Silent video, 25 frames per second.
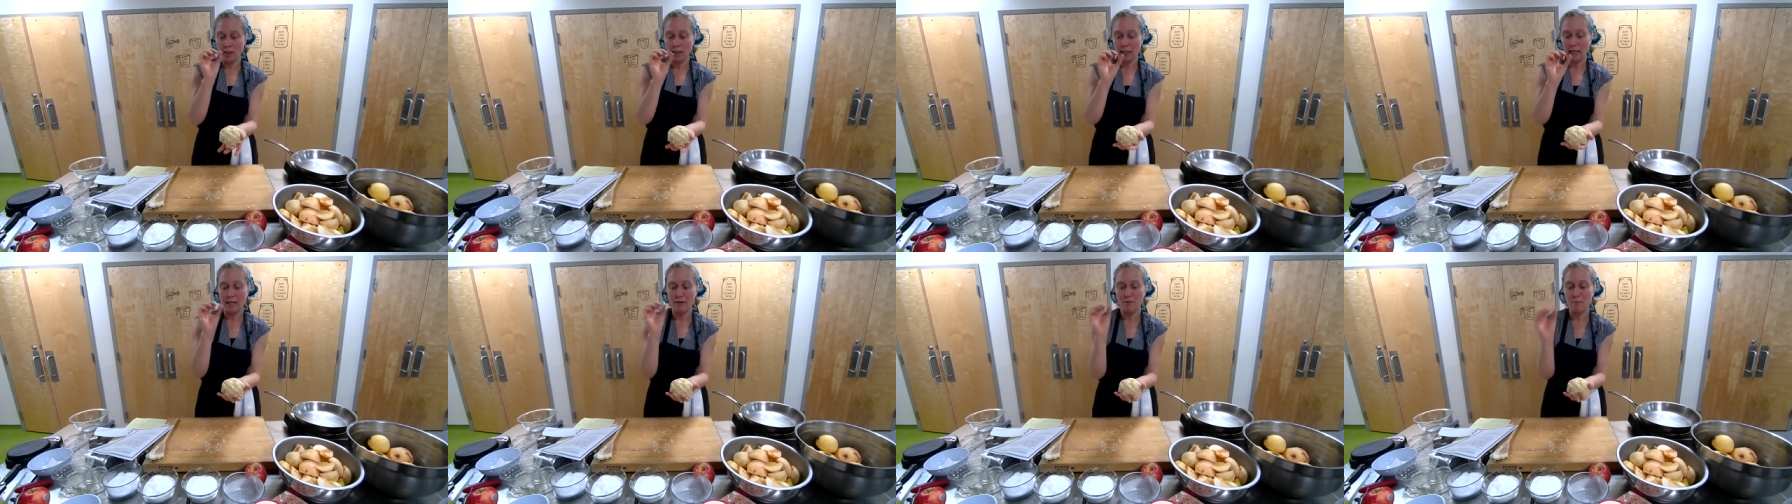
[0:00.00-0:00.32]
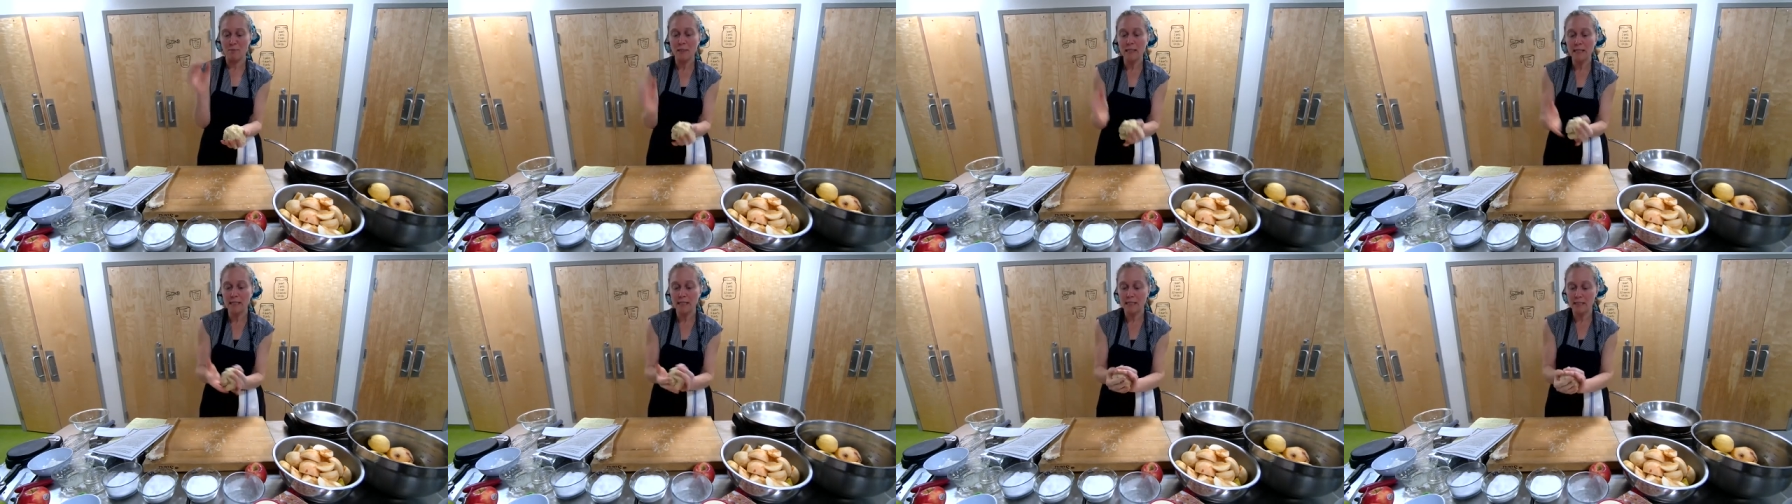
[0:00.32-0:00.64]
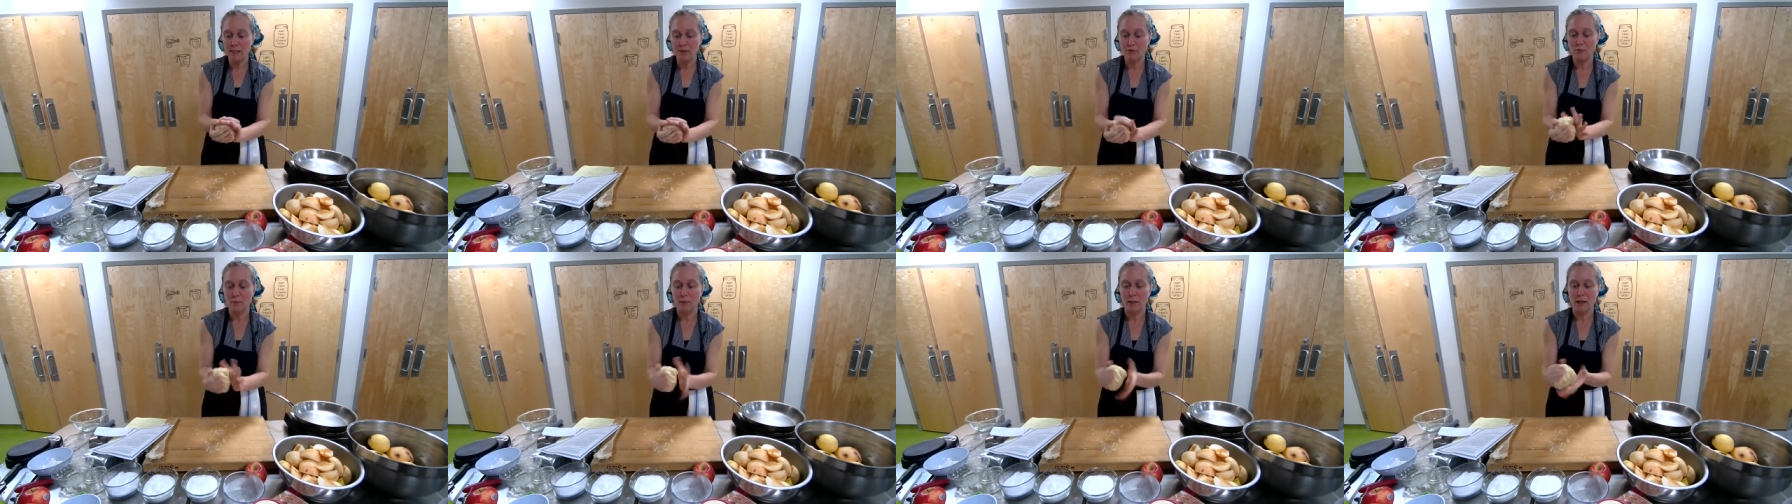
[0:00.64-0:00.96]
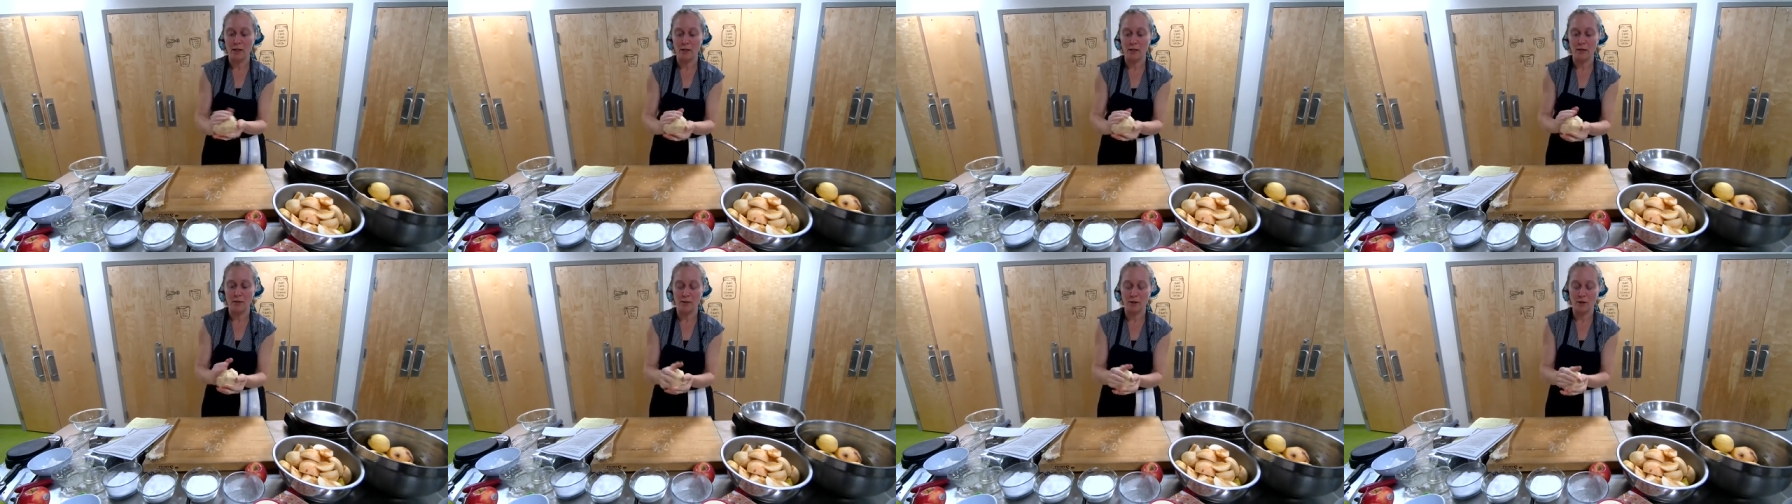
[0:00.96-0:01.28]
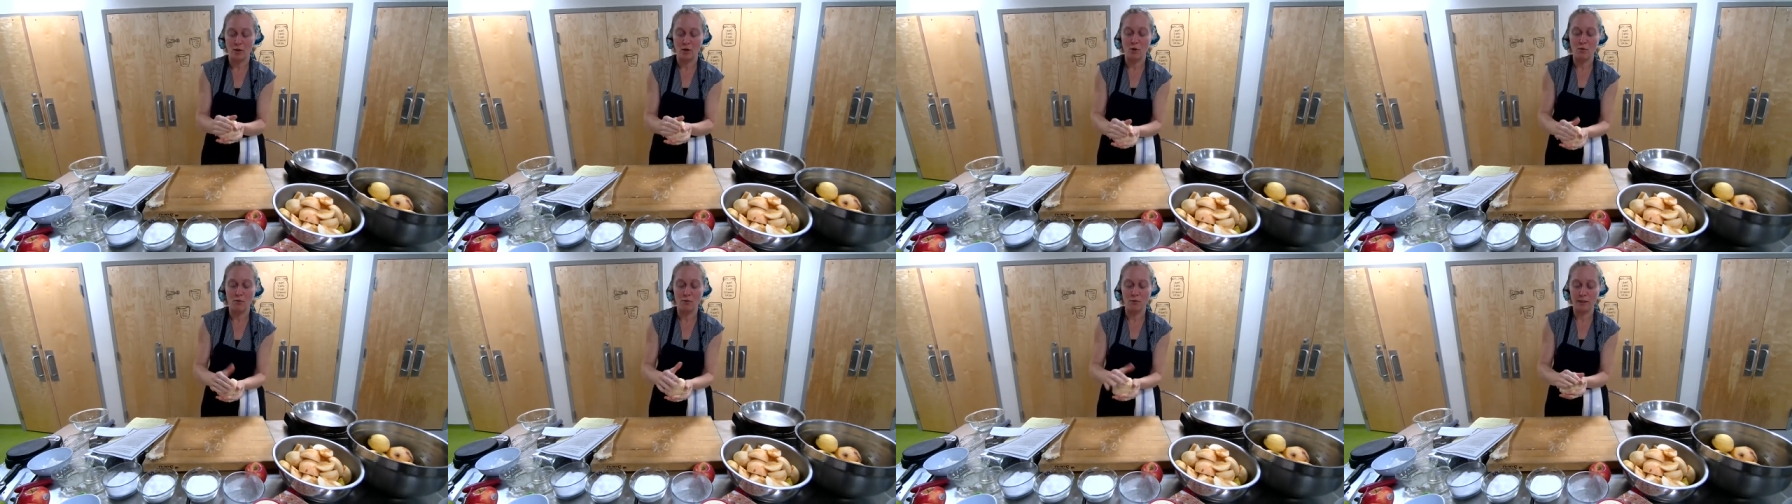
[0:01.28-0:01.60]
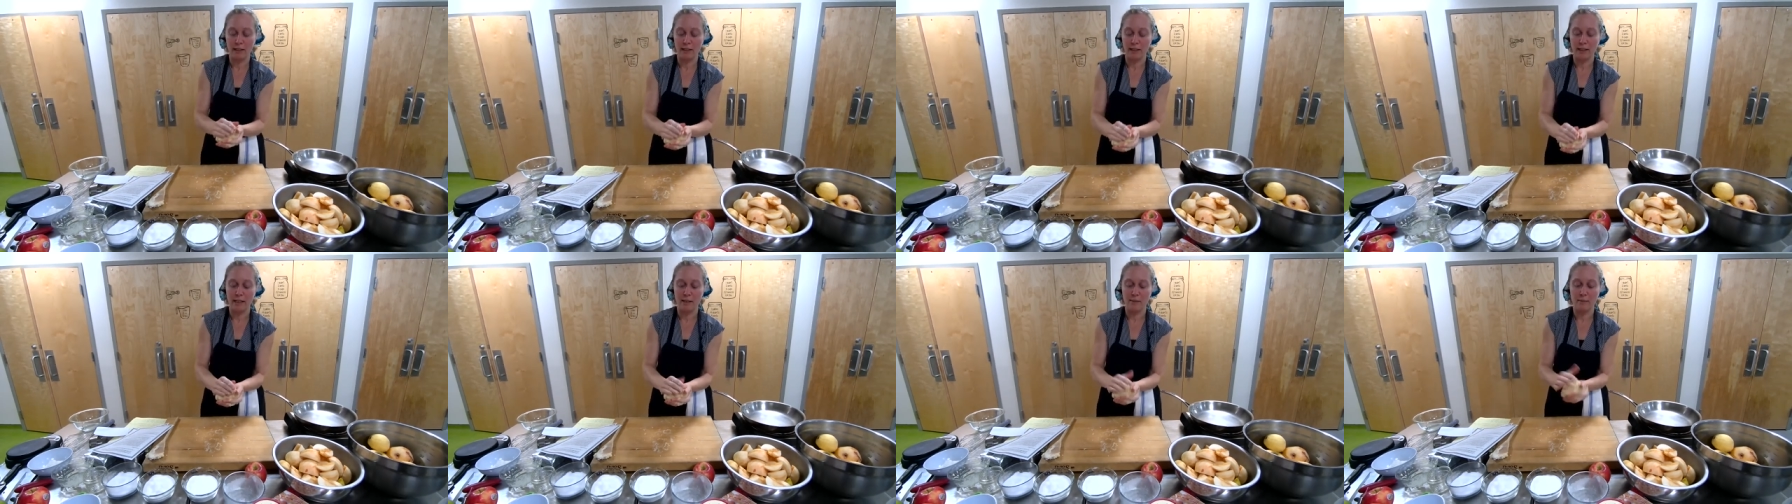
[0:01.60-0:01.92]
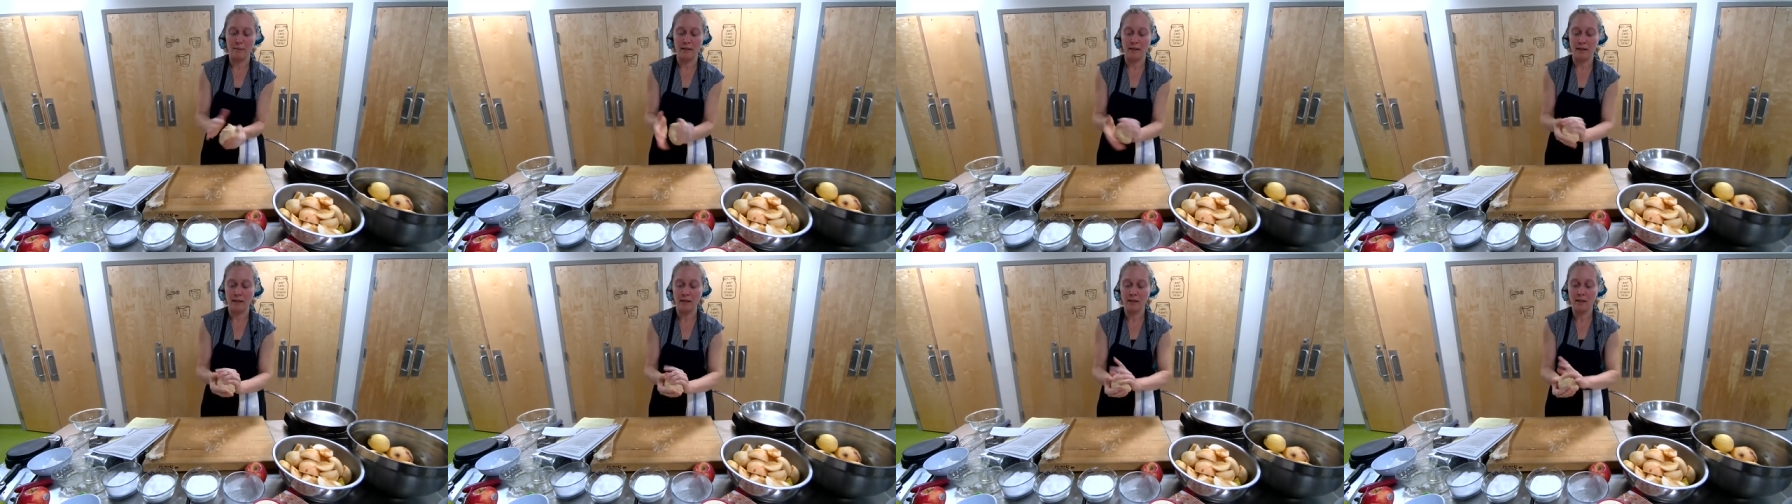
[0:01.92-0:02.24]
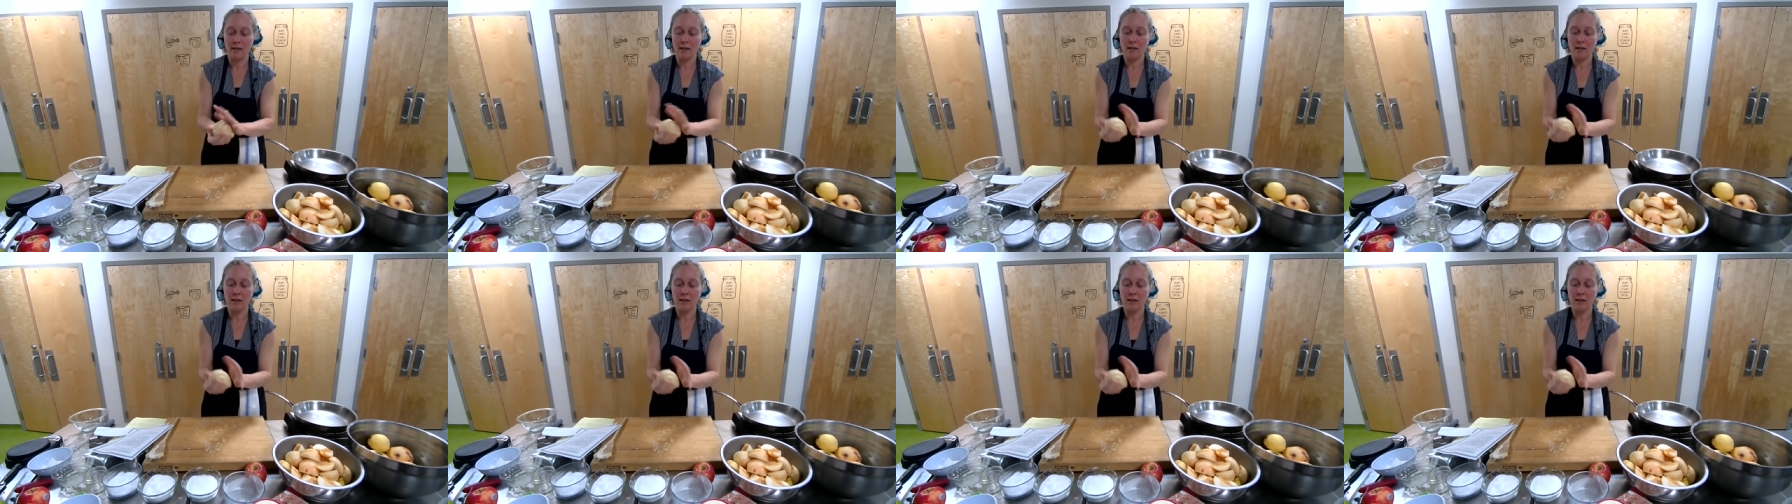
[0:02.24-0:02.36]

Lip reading: kind of pieces of butter, they're hopefully going to be